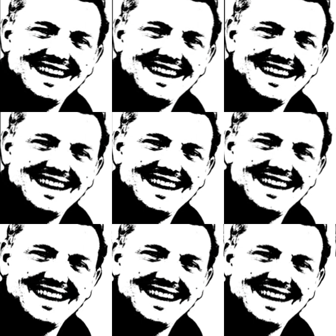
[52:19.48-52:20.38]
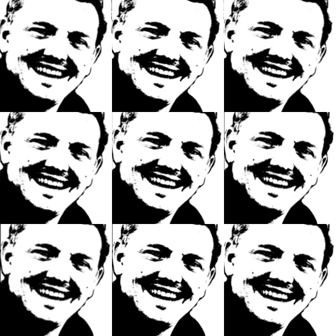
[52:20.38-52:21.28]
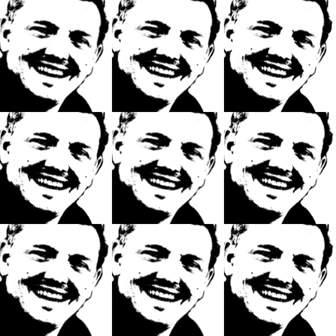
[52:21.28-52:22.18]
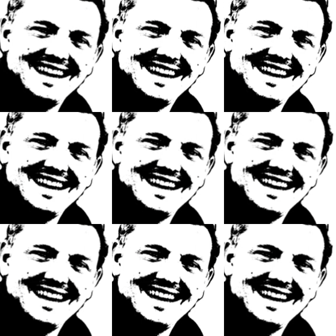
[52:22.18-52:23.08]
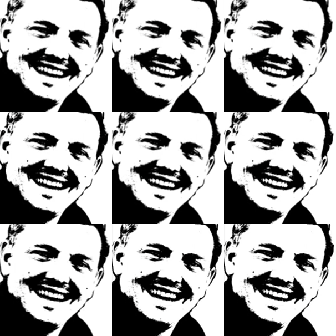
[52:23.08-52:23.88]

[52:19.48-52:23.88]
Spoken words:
That starts up, I think, next month. So we'll get onto that.